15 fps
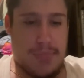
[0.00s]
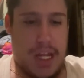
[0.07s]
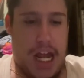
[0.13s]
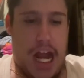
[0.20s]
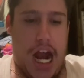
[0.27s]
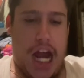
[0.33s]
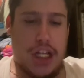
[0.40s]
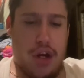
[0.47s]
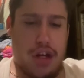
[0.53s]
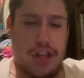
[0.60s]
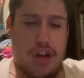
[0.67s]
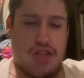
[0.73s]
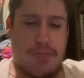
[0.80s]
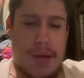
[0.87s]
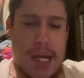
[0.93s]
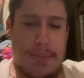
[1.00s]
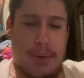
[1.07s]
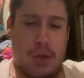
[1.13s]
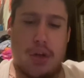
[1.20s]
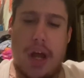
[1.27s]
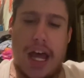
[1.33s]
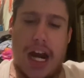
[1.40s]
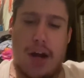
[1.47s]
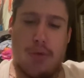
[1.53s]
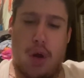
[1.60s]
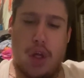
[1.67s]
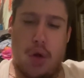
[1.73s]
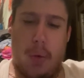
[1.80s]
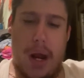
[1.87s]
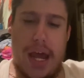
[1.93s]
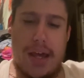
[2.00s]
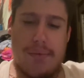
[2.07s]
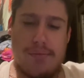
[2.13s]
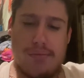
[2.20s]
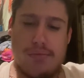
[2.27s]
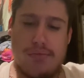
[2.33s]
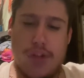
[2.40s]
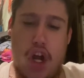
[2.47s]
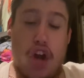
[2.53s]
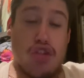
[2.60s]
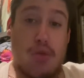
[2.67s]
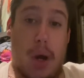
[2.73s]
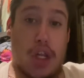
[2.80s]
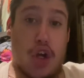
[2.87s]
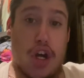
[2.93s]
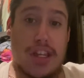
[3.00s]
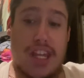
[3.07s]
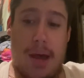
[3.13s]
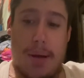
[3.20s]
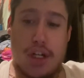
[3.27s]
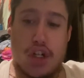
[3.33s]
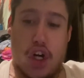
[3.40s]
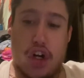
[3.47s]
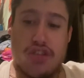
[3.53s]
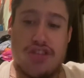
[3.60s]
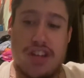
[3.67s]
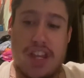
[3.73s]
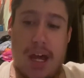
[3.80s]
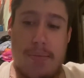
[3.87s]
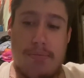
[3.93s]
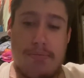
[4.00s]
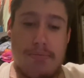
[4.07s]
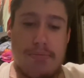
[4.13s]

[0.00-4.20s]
I look at those people and I roll away. Do I look at them and curse at them?